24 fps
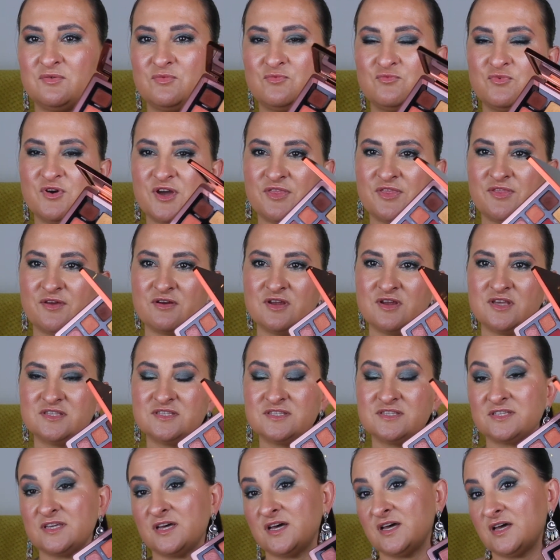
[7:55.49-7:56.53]
whether
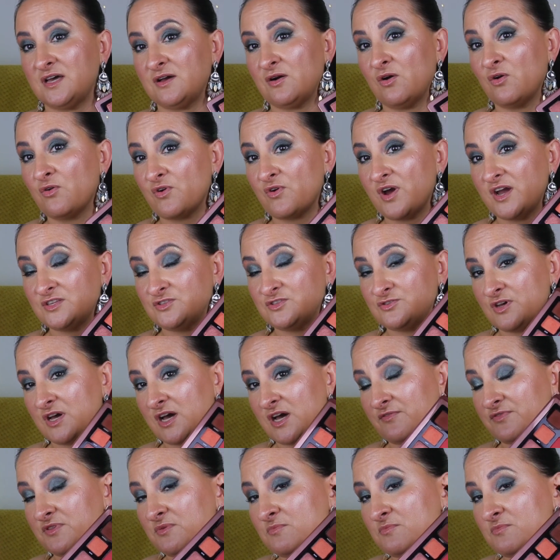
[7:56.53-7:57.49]
it's alright to have